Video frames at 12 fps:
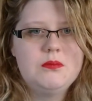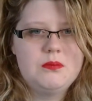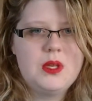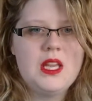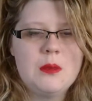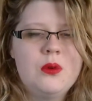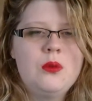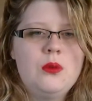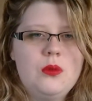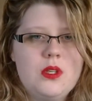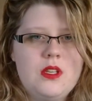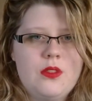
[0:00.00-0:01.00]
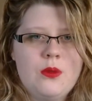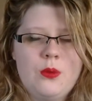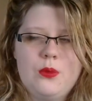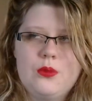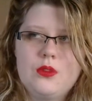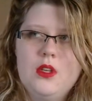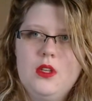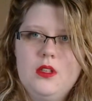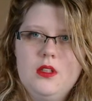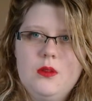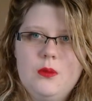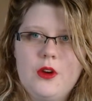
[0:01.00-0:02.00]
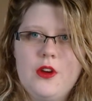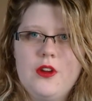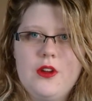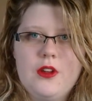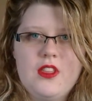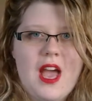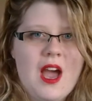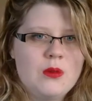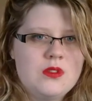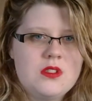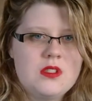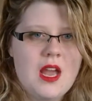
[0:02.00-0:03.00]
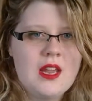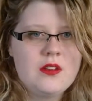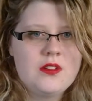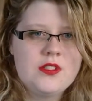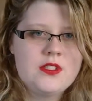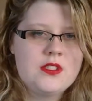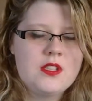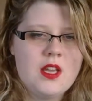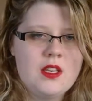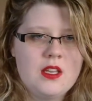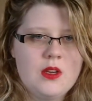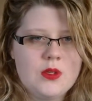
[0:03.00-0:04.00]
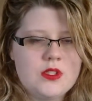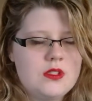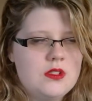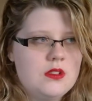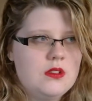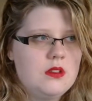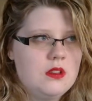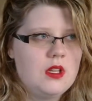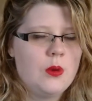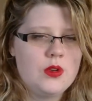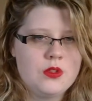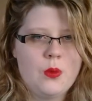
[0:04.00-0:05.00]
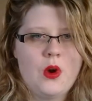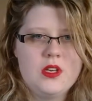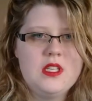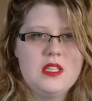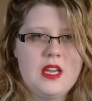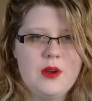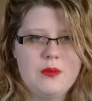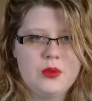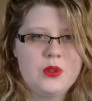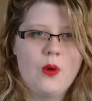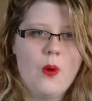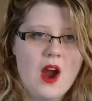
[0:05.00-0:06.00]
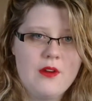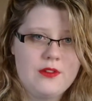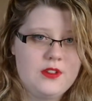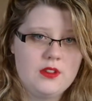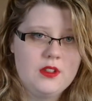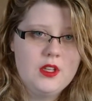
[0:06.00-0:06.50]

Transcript: people he thought were the outsiders, and there was the one they would go after.